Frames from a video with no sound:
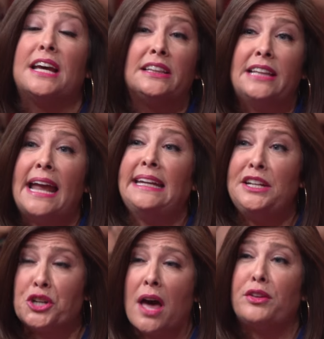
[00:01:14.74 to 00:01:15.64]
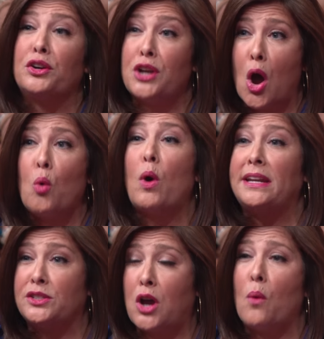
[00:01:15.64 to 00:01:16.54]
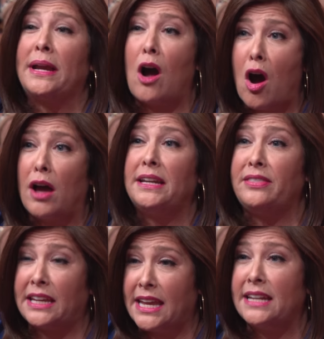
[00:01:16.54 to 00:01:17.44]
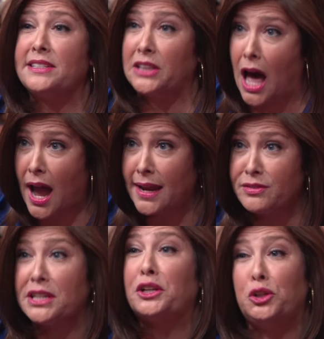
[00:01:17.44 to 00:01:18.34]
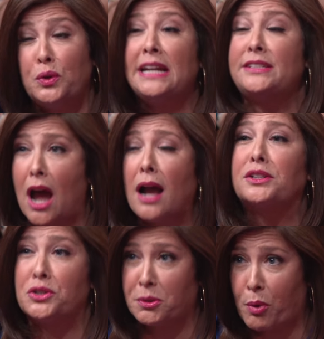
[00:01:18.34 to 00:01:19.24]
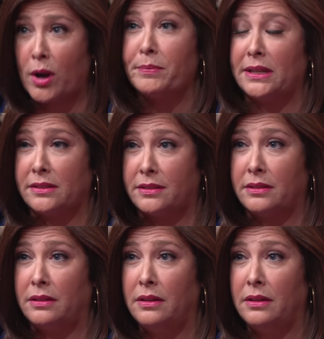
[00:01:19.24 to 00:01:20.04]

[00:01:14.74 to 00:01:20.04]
to let each other know what is going on in the kids' lives, including doctor's appointments. Mm